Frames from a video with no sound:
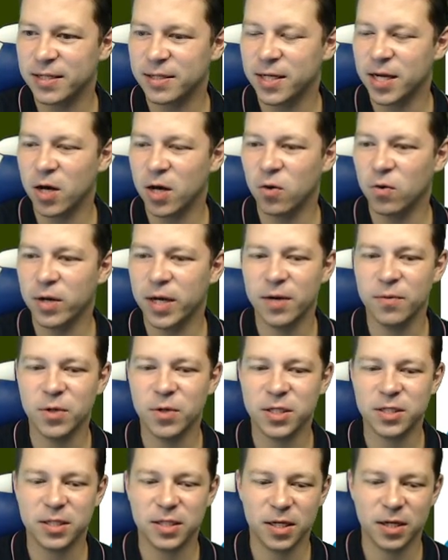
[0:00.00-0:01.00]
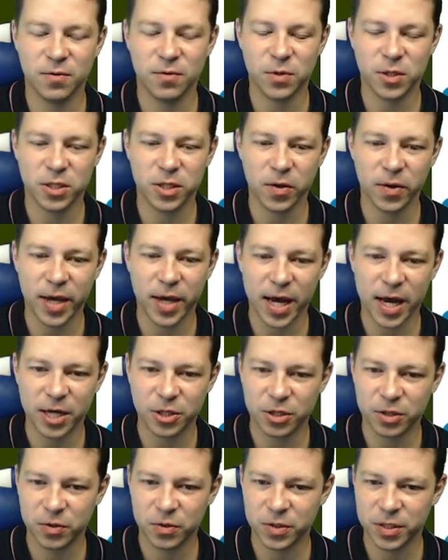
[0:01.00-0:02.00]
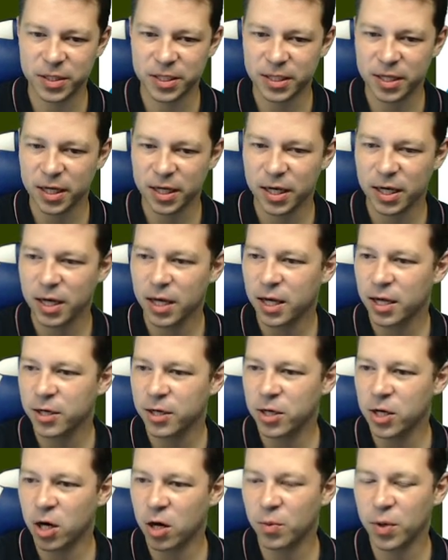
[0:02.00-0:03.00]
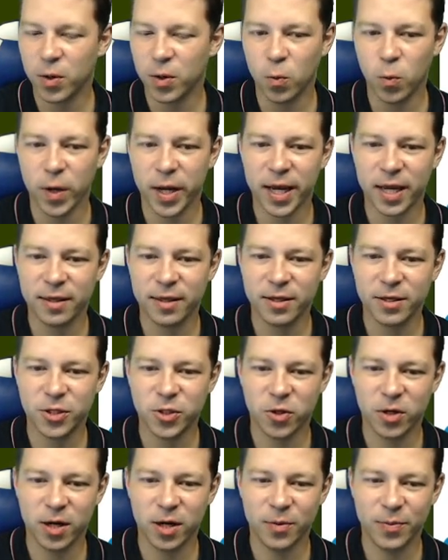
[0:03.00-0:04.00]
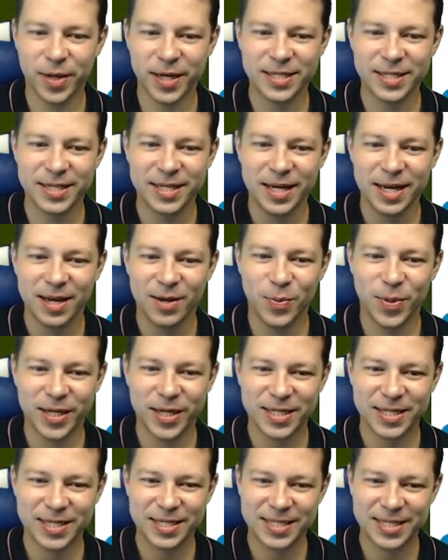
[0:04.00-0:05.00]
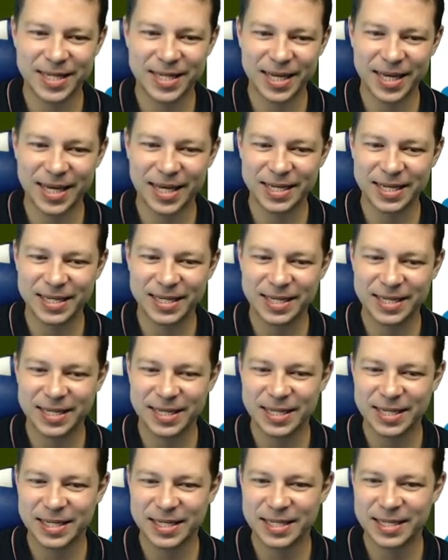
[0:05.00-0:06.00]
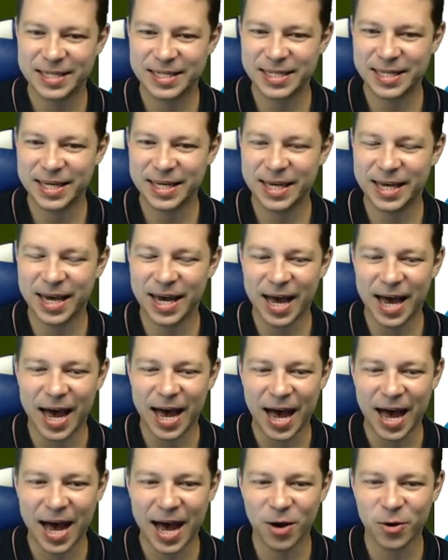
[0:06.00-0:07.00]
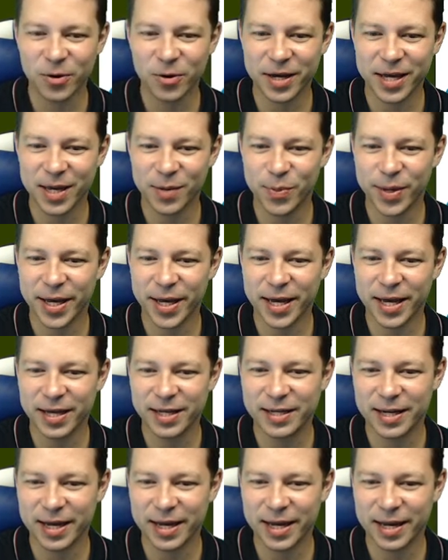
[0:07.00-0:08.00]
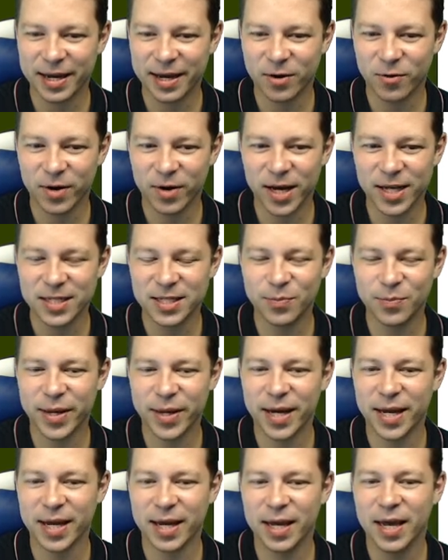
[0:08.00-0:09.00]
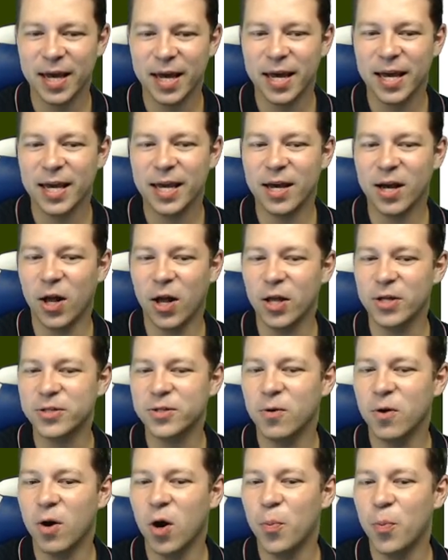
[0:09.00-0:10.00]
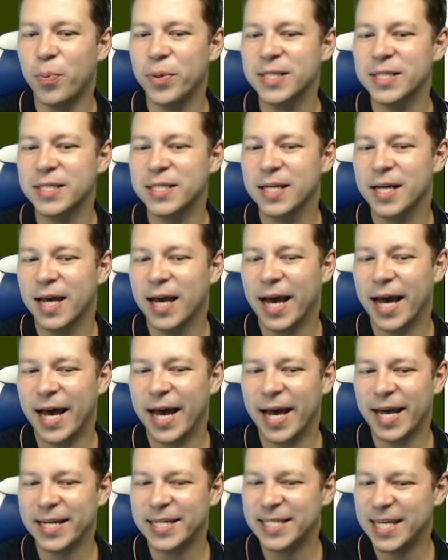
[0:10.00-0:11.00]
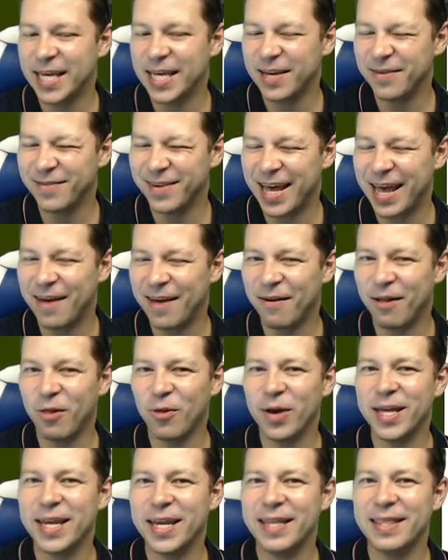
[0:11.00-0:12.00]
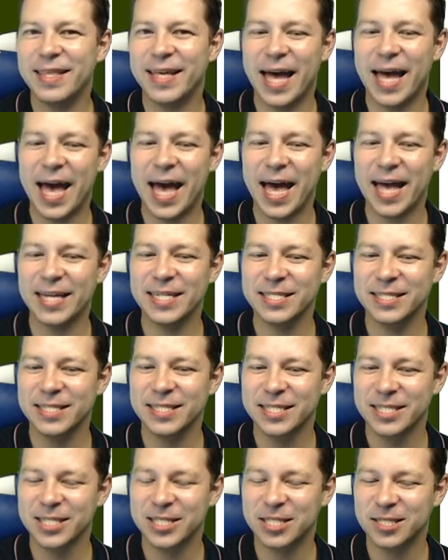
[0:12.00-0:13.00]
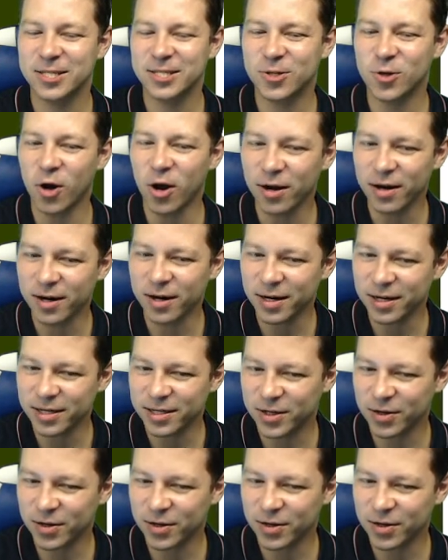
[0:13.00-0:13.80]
No, it was Lukasz, who is normally winning the tournament. But see how he bid, like crazy bidding. He also opened, and he even elevated the hand stronger.